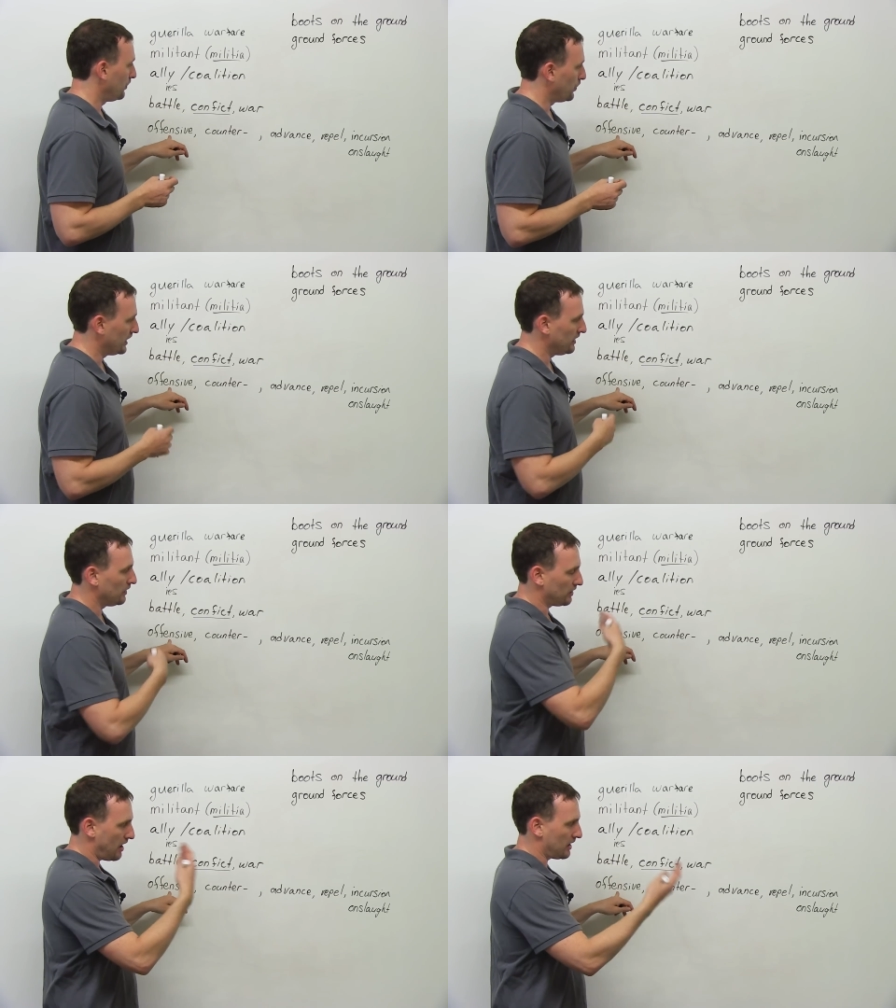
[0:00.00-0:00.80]
when you
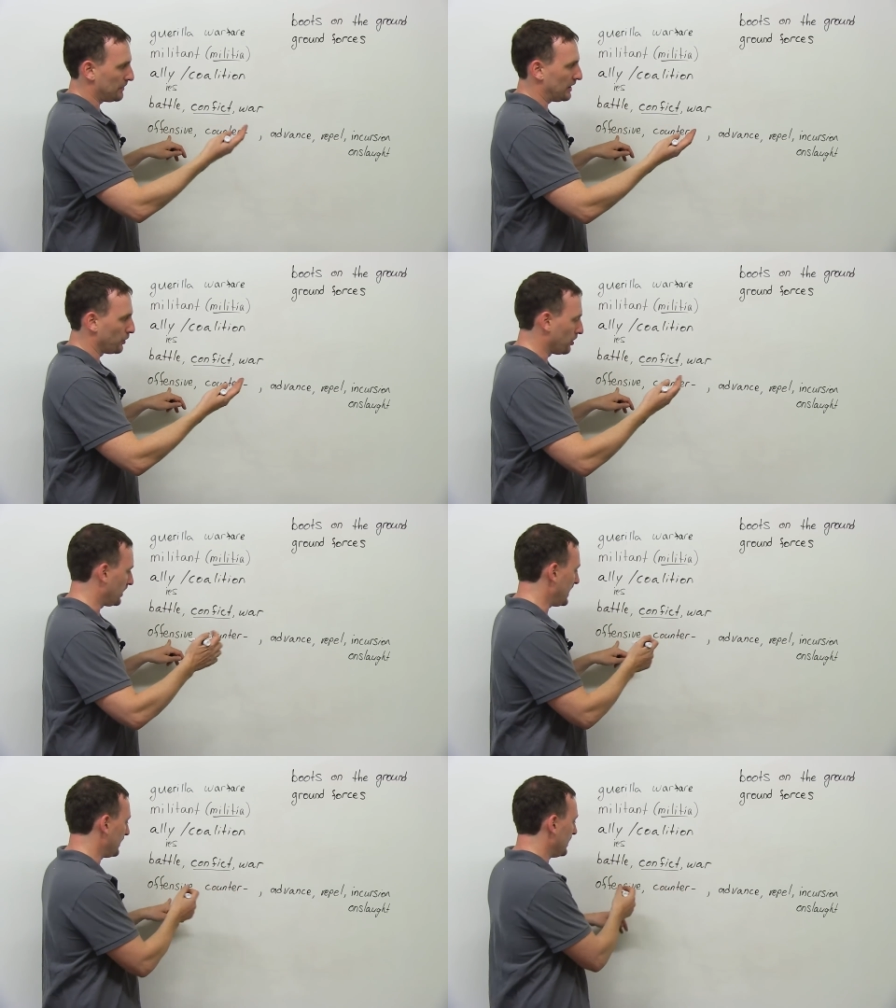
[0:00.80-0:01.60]
talk about war,
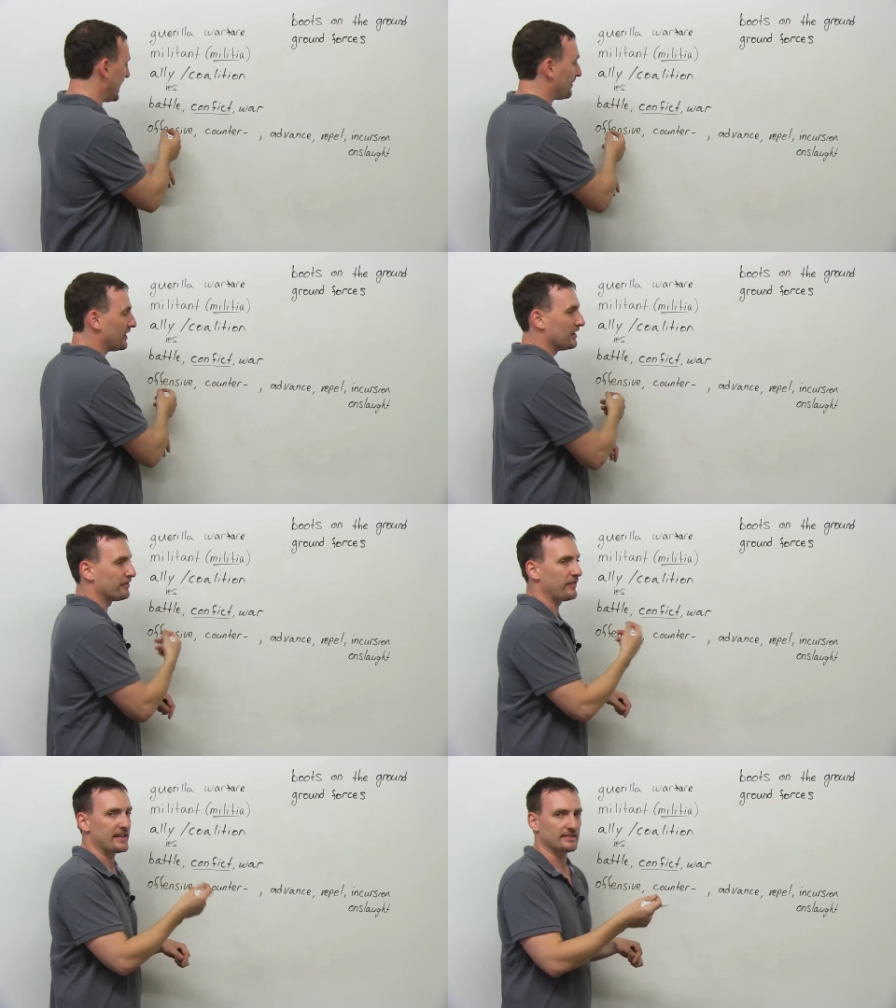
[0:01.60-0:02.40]
again, you have an
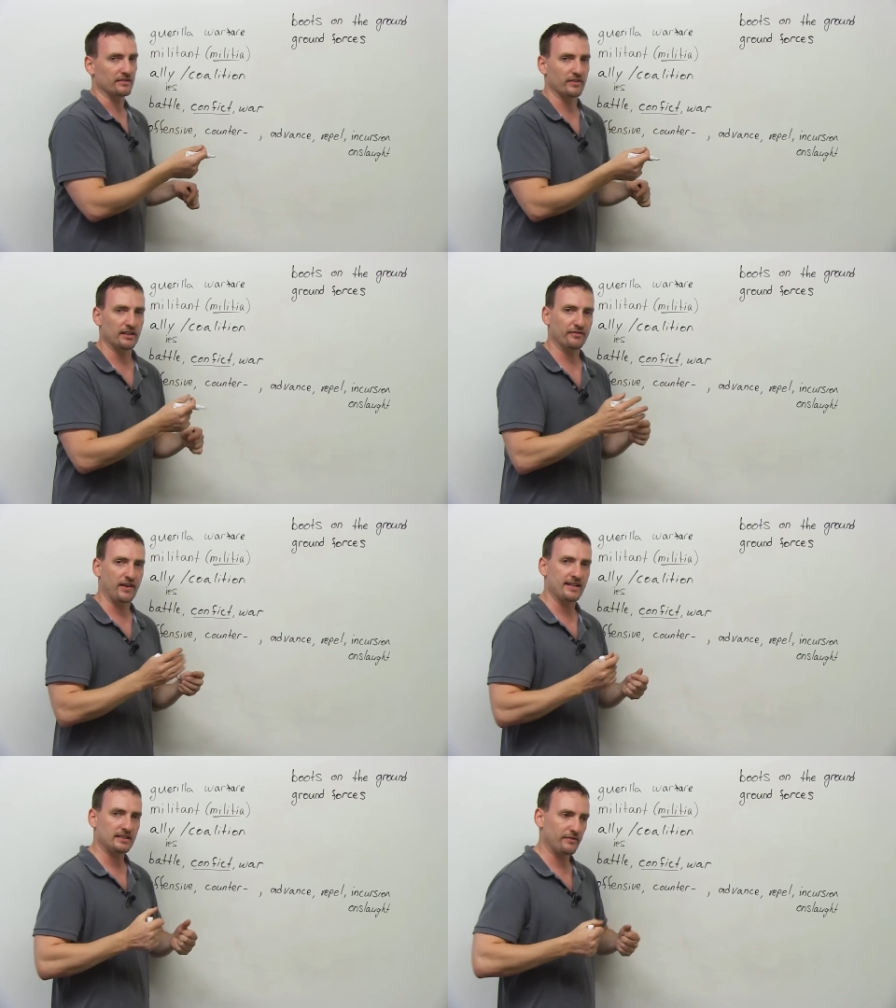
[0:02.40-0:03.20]
offensive. An
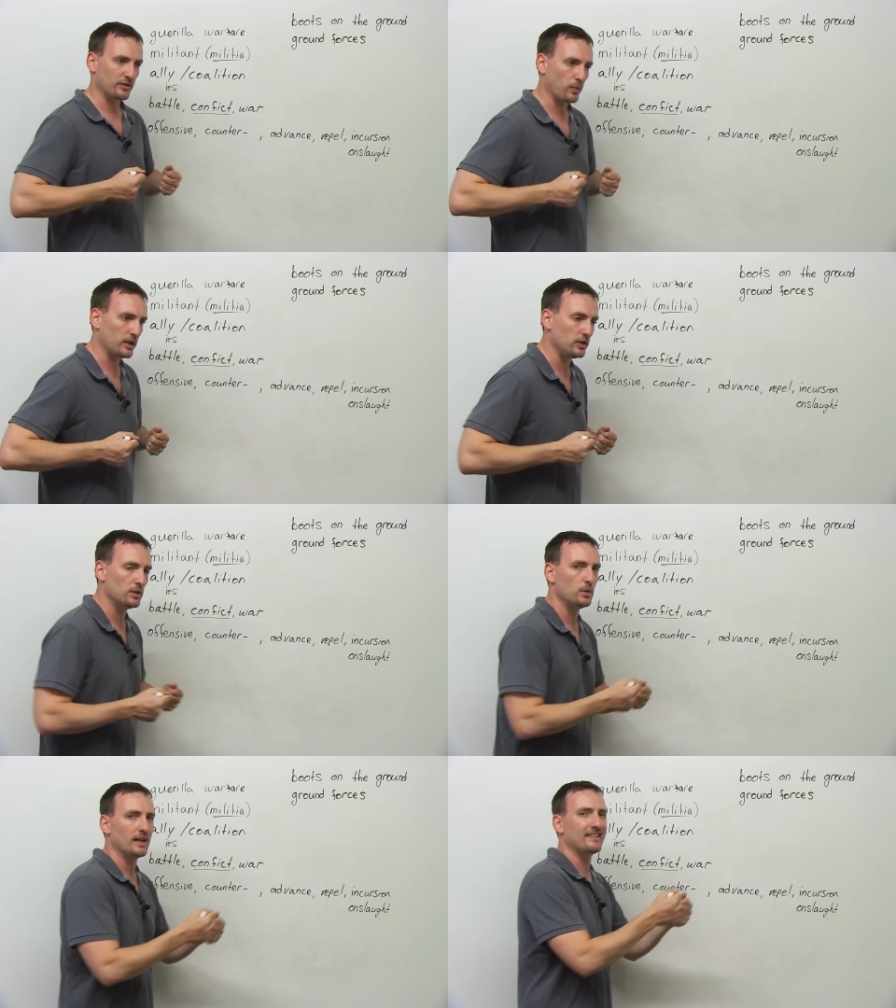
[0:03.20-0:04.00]
offensive is when
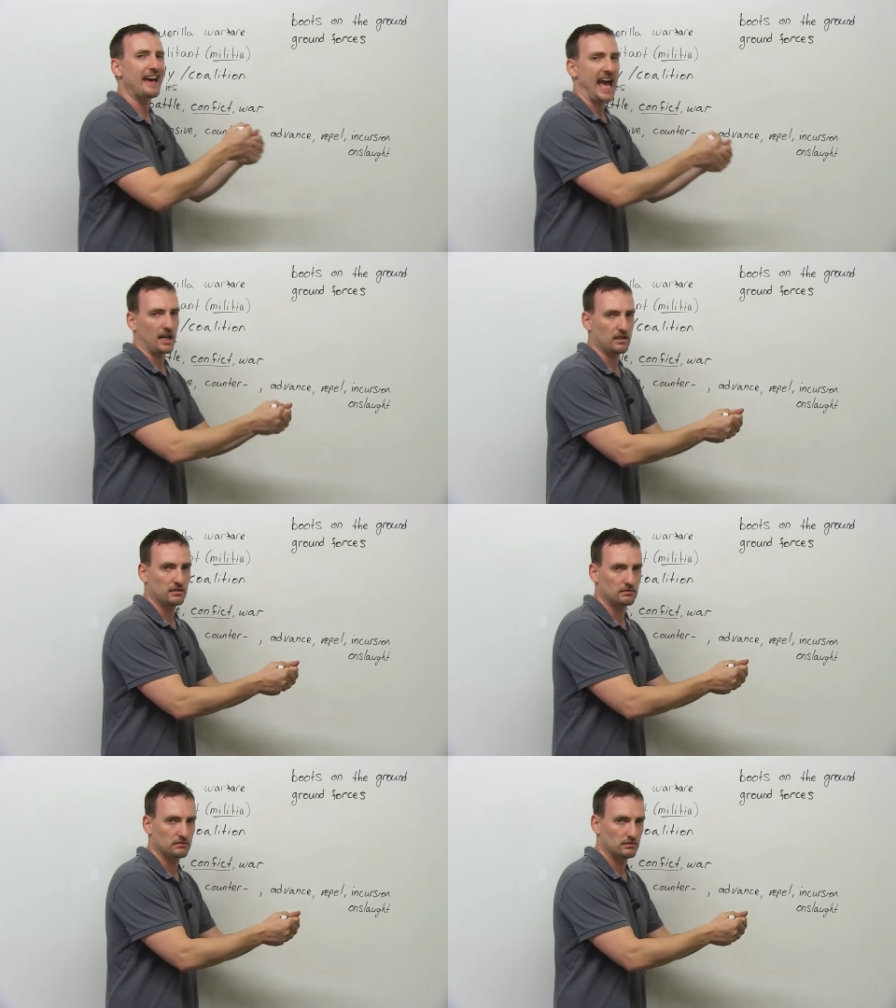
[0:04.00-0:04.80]
you attack.
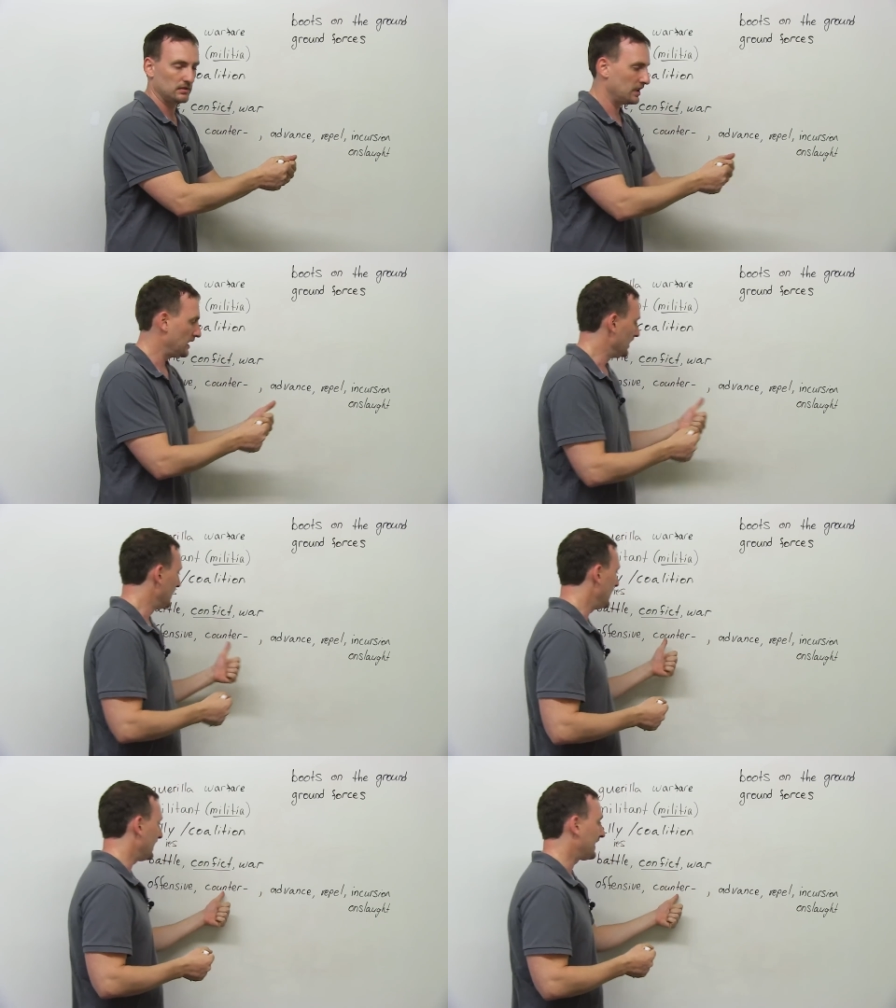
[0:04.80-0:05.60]

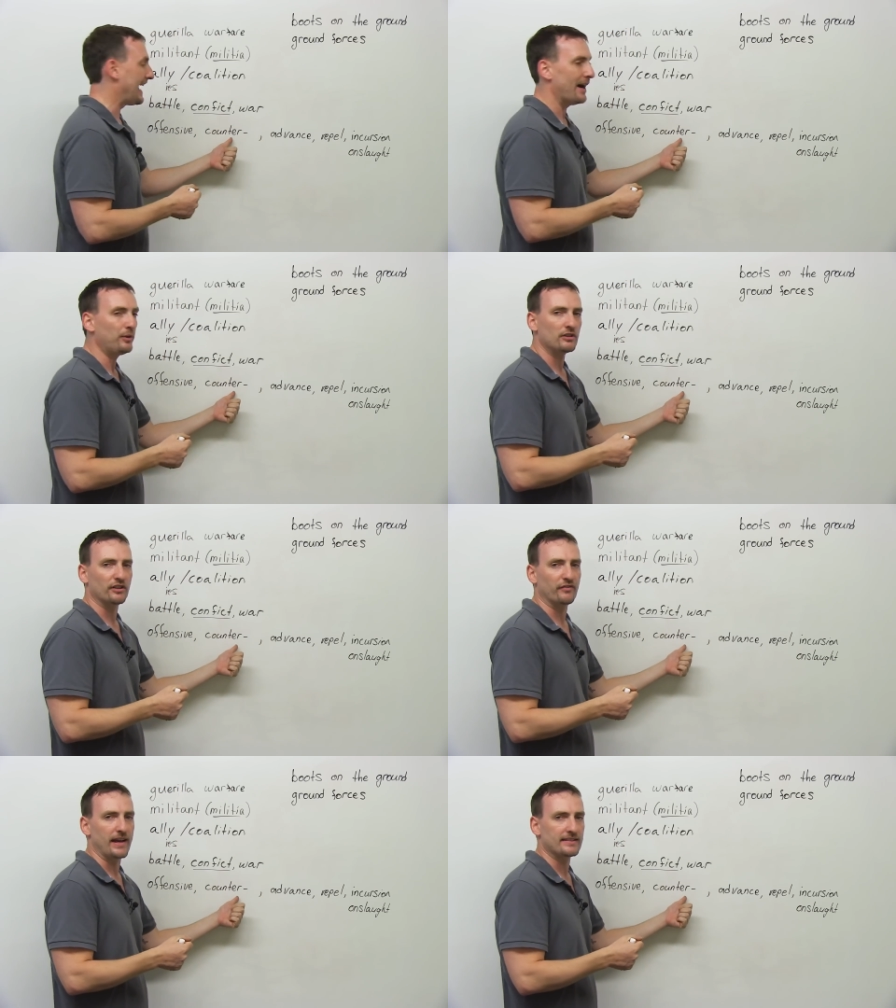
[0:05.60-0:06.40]
A
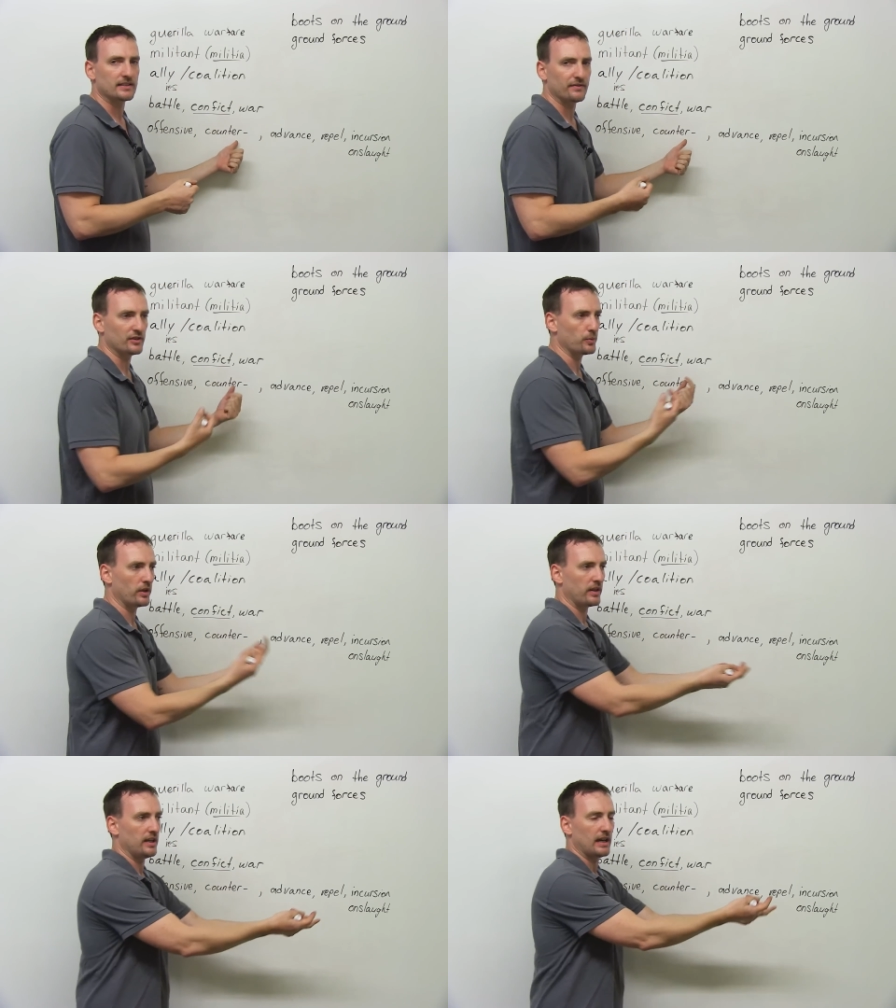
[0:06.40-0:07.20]
counter-offensive is
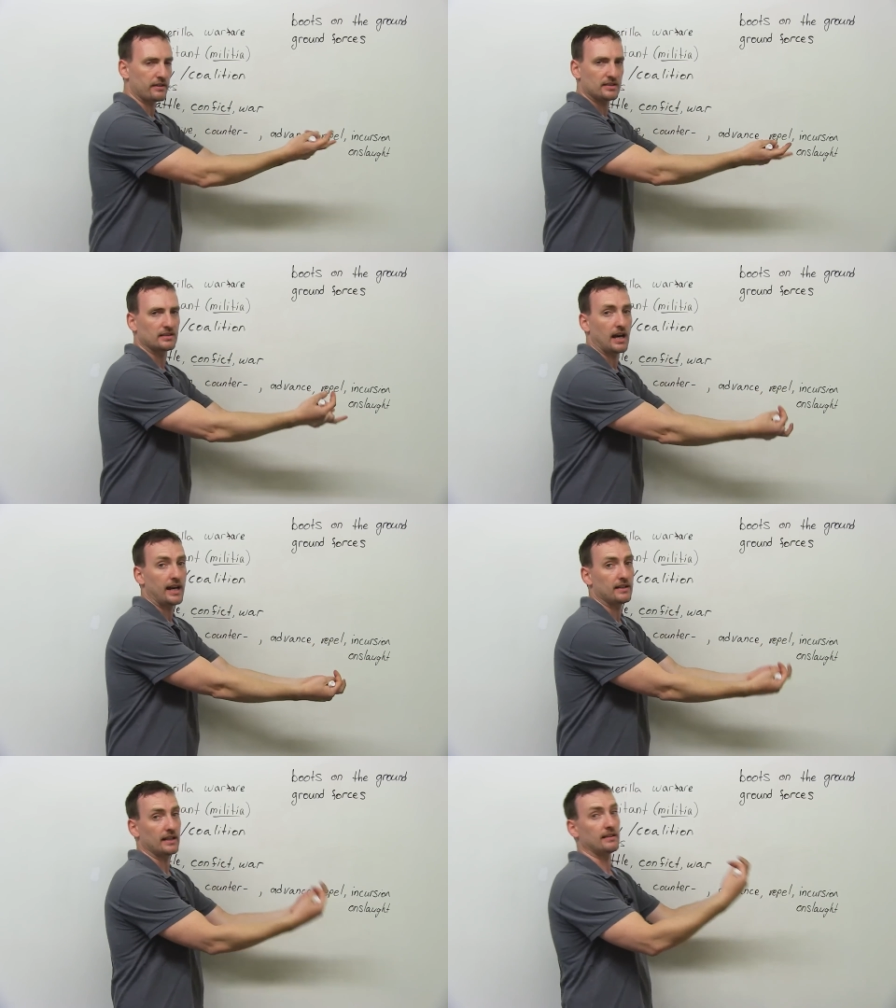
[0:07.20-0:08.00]
when the other
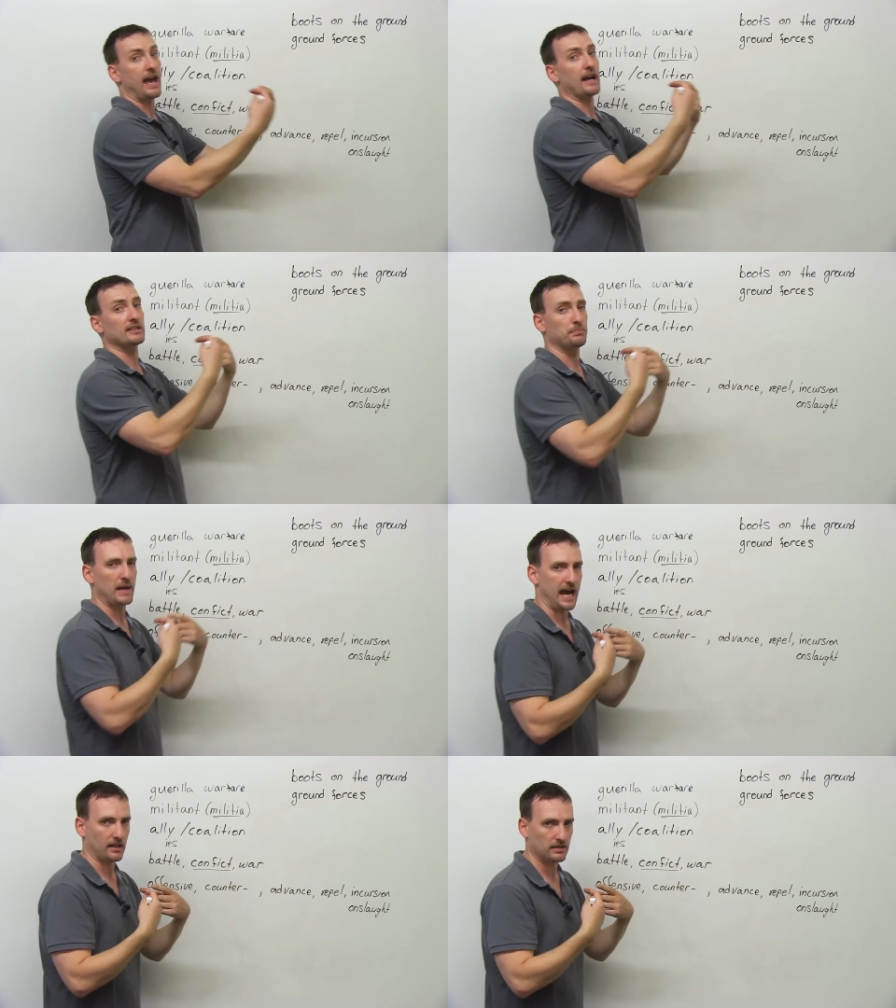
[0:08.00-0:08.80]
side attacks
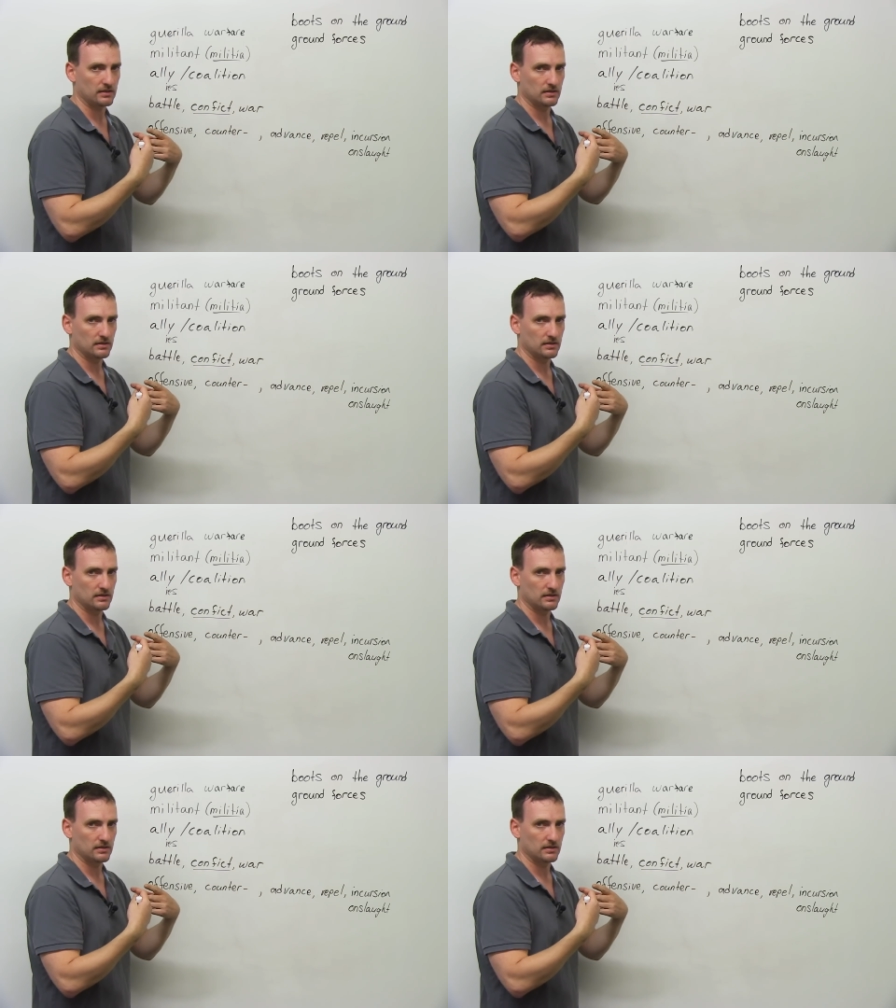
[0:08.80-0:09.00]
back.